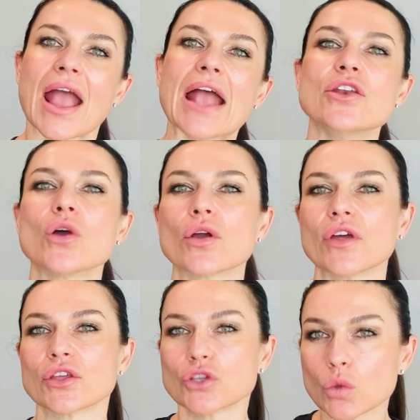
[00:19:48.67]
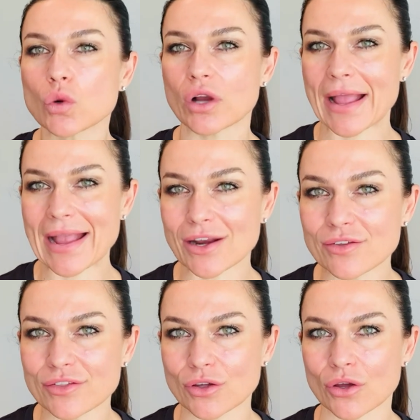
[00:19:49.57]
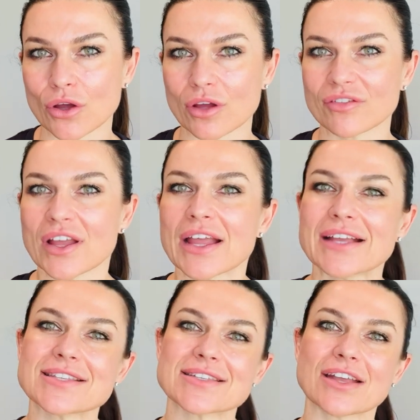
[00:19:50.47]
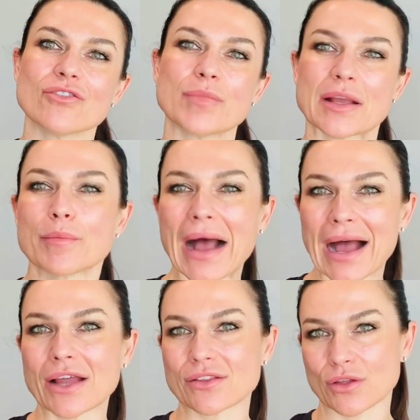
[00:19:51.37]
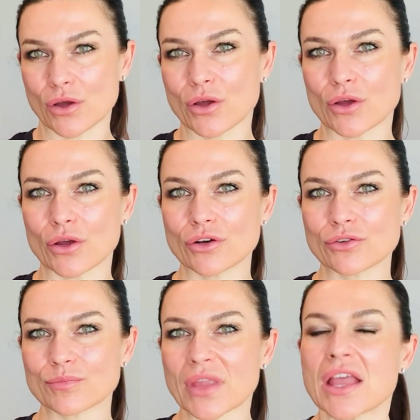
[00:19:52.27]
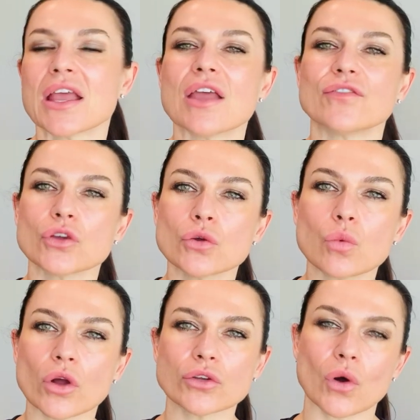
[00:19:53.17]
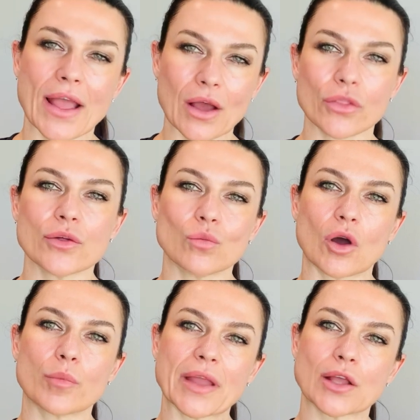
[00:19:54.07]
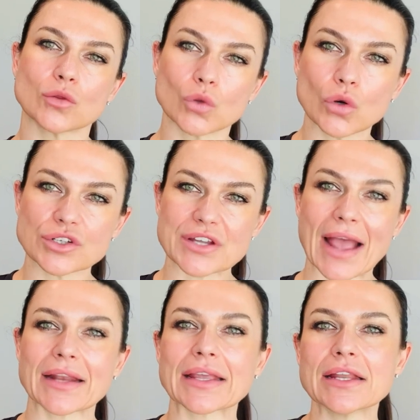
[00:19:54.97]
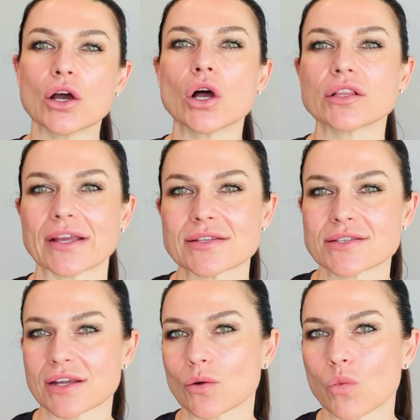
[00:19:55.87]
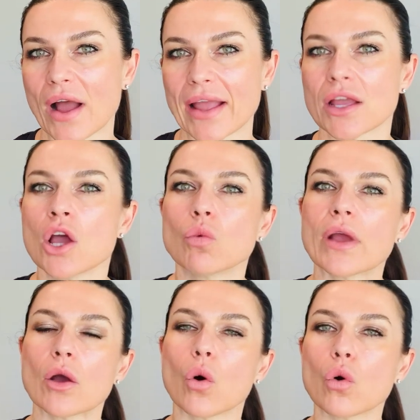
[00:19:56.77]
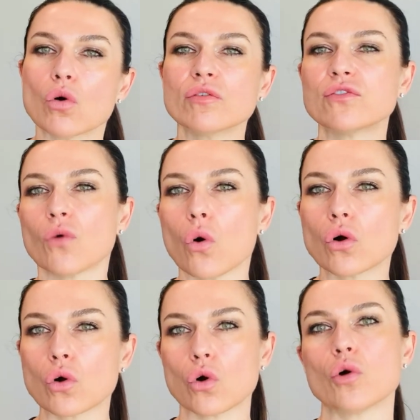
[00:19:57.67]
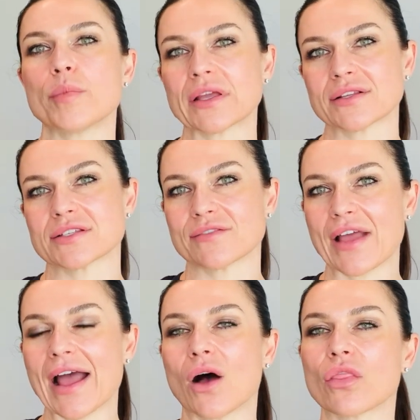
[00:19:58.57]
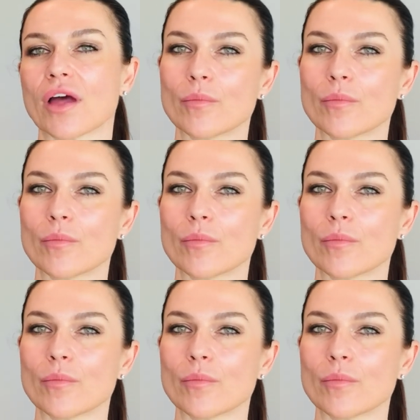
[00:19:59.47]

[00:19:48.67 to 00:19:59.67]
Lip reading: and know that you were ahead of the curve instead of being part of the herd. If you want your health and well-being looked at in a holistic way, where all 4 core pillars of health are